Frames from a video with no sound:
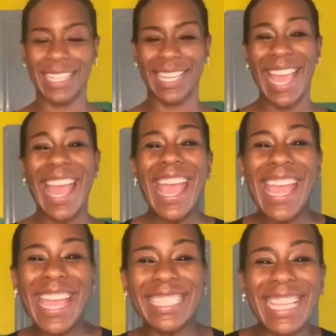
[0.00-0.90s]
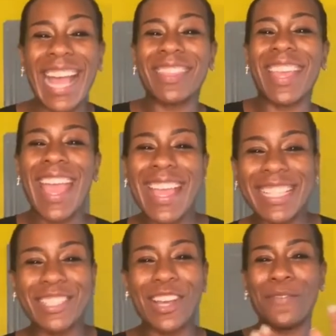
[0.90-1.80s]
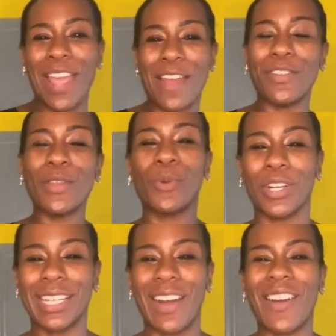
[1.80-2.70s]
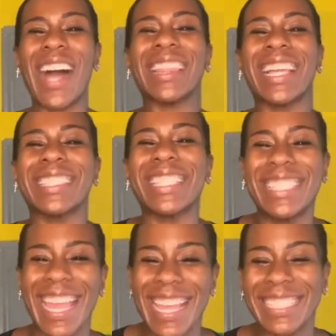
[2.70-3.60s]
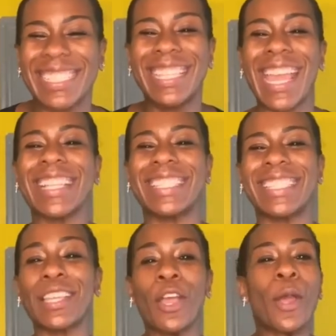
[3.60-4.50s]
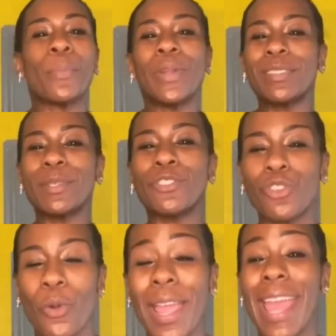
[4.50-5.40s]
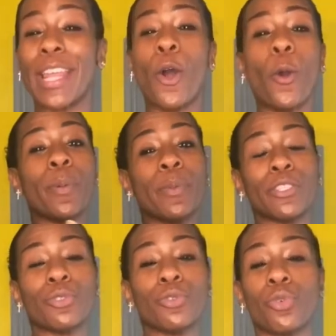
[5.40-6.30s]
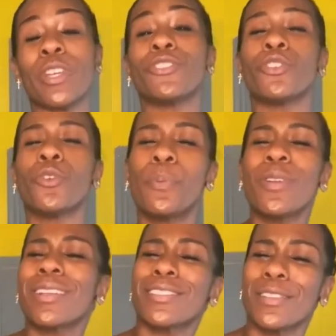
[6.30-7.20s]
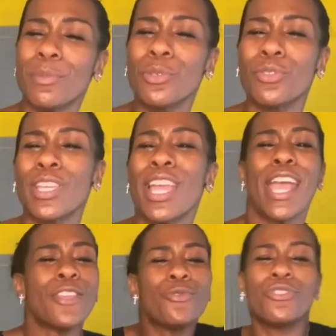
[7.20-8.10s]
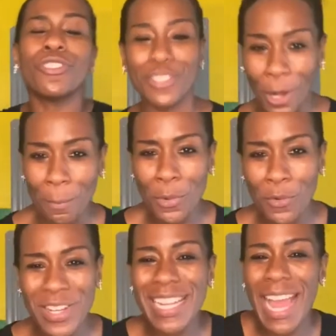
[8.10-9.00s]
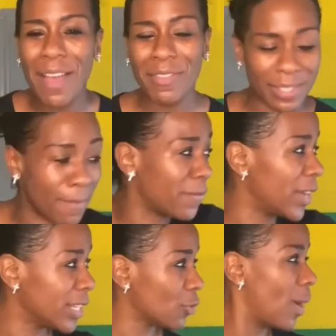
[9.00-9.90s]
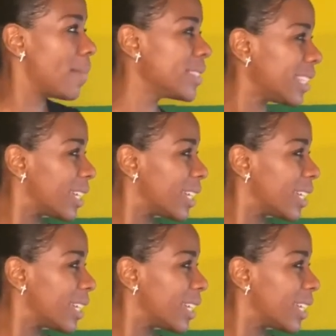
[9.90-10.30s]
And at the end of every workout, I like to dance. Dancing brings me joy, and I hope it brings you joy. So you put on some music, you just start moving and having some fun. So I'm gonna dance.